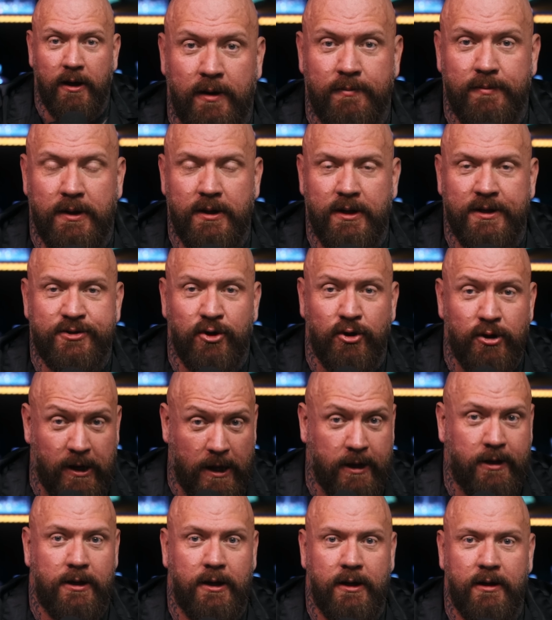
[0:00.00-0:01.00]
Um, it's
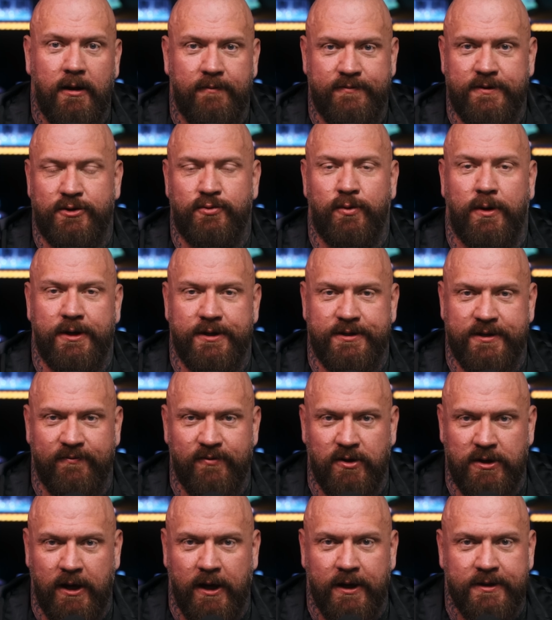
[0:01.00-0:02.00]
unlikely after
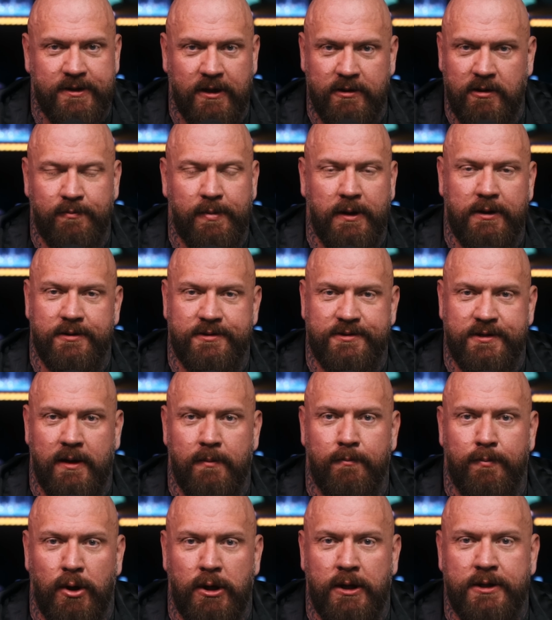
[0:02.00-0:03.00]
27 years that they'd be the
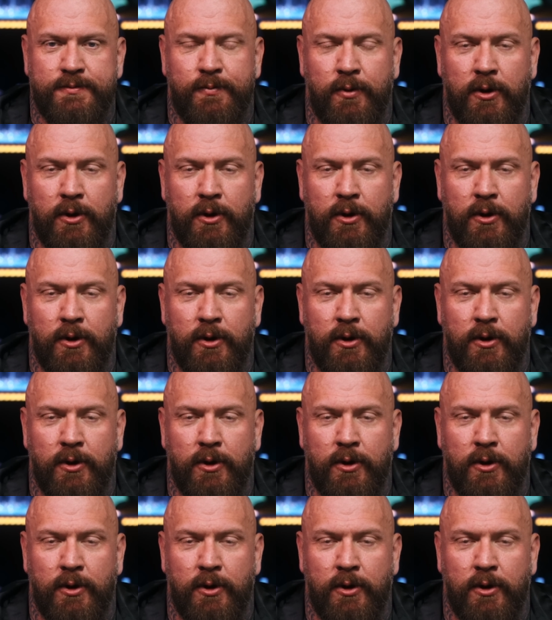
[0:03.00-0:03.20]
same bullets,